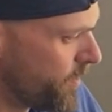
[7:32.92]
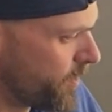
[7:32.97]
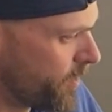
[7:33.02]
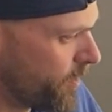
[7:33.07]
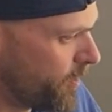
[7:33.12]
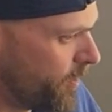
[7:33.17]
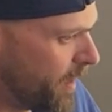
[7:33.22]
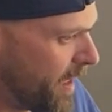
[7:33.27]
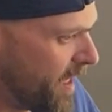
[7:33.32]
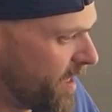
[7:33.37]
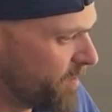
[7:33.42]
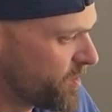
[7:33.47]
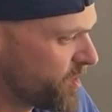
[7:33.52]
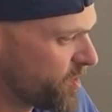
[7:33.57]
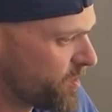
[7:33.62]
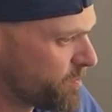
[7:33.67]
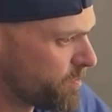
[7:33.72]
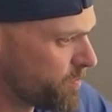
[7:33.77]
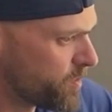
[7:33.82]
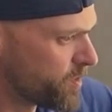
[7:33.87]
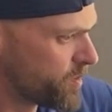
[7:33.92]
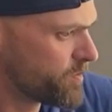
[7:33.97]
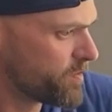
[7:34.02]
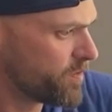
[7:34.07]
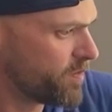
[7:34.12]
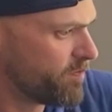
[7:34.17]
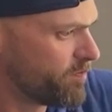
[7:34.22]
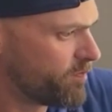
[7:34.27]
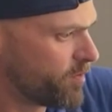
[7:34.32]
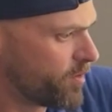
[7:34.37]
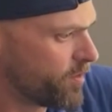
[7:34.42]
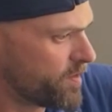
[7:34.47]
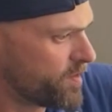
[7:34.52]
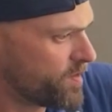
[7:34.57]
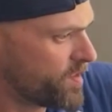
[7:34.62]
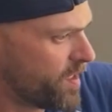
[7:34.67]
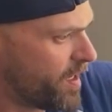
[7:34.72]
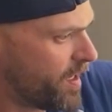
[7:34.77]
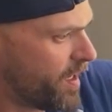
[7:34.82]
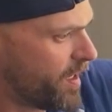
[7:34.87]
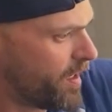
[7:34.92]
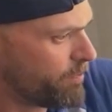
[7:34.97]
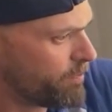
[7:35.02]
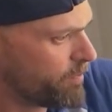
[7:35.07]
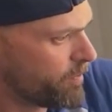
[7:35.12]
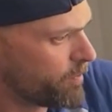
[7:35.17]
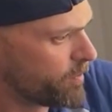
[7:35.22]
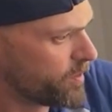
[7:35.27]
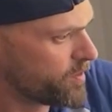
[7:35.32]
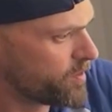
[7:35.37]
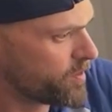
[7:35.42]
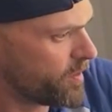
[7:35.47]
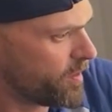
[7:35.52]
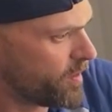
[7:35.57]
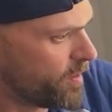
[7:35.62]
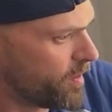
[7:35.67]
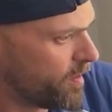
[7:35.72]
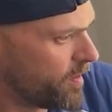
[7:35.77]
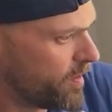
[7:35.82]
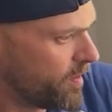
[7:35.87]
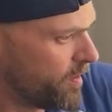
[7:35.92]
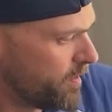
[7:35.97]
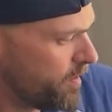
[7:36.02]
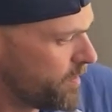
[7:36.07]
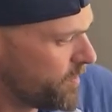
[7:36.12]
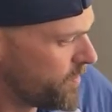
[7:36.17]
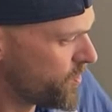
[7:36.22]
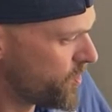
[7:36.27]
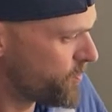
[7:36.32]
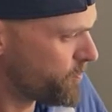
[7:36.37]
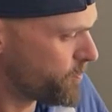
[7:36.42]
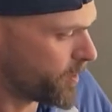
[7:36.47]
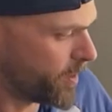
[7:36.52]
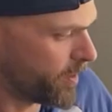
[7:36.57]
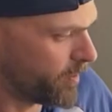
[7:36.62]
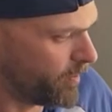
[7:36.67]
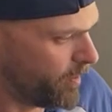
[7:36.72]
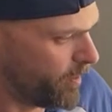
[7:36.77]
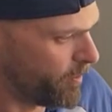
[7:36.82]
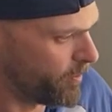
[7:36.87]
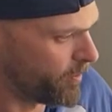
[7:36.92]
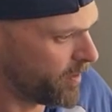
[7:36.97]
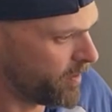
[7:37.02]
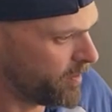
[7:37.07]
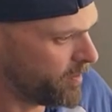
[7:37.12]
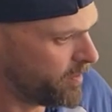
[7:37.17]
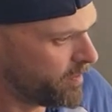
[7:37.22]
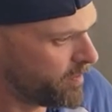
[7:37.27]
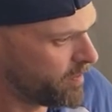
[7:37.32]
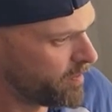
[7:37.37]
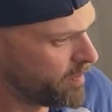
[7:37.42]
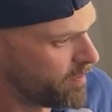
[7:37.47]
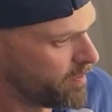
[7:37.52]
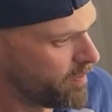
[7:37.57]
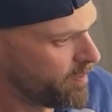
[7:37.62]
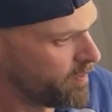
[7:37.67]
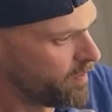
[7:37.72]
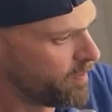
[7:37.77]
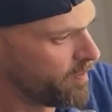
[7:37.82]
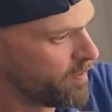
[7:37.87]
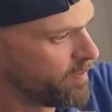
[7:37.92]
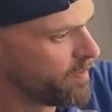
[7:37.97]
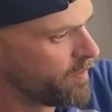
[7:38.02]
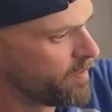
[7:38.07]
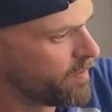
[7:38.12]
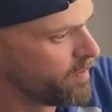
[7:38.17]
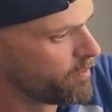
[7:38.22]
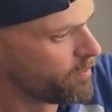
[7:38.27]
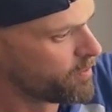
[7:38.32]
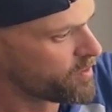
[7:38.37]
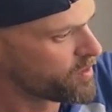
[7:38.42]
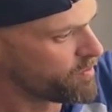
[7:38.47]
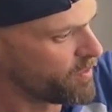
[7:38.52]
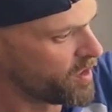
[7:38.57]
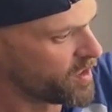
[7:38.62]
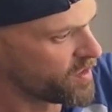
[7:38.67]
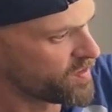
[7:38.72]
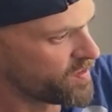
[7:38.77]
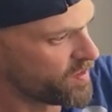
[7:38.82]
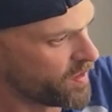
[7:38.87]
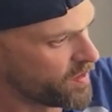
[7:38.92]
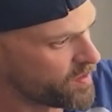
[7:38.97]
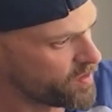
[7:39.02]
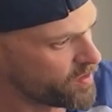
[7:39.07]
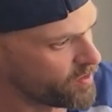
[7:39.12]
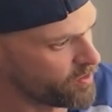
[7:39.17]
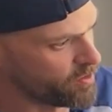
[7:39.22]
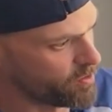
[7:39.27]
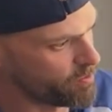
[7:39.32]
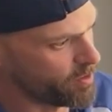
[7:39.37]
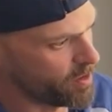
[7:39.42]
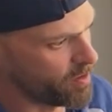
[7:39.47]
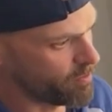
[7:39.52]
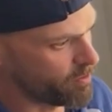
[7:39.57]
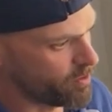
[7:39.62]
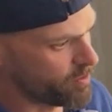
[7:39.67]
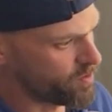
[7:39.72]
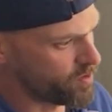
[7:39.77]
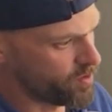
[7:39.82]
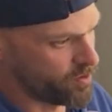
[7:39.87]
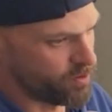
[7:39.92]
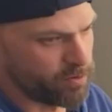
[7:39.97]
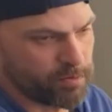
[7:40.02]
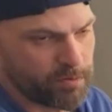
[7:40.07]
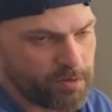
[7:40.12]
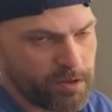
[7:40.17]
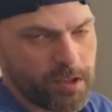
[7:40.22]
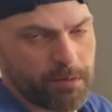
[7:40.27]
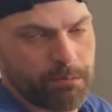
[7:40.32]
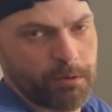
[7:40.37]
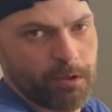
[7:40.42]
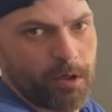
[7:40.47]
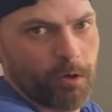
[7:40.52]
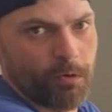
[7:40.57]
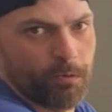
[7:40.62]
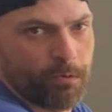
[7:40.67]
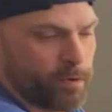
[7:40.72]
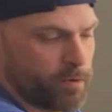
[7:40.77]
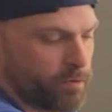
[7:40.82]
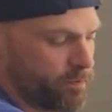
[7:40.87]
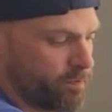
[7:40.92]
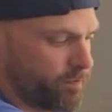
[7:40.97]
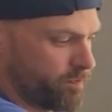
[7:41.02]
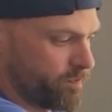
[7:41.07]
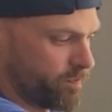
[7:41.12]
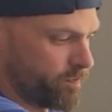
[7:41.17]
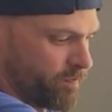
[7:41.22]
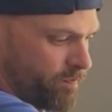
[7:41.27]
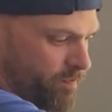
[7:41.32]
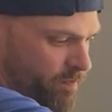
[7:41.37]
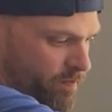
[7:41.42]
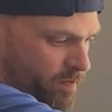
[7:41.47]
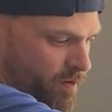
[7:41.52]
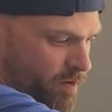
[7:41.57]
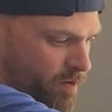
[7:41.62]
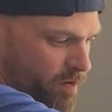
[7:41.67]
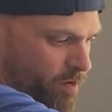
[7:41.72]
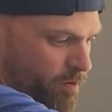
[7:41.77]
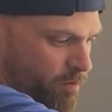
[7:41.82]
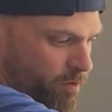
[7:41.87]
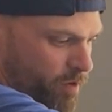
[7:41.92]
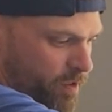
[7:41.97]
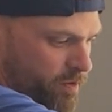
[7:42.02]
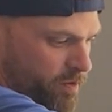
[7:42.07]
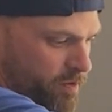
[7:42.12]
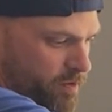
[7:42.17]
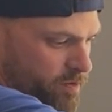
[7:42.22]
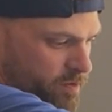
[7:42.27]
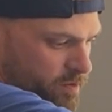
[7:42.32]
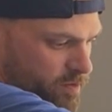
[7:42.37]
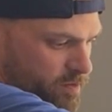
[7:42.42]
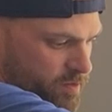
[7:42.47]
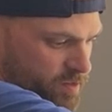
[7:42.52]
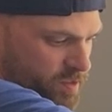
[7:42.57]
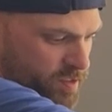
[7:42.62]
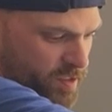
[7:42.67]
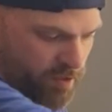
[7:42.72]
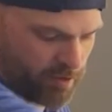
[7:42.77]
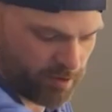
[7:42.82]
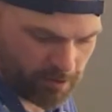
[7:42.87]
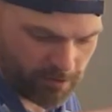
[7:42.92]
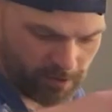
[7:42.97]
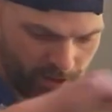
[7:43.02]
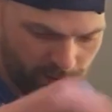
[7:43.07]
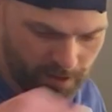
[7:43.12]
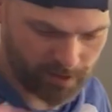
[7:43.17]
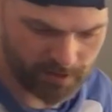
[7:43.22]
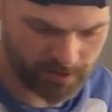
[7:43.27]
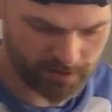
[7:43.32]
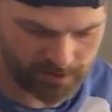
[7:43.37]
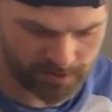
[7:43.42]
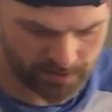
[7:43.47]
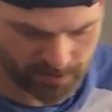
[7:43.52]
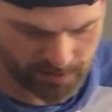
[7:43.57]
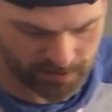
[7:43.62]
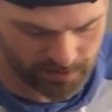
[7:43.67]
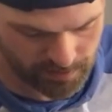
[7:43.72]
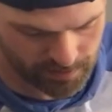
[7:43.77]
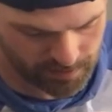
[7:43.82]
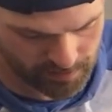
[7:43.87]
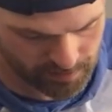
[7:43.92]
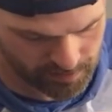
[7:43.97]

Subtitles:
the clasps for the top, which are spring-loaded, which makes sense, so you'll be able to keep it open while you're setting your records.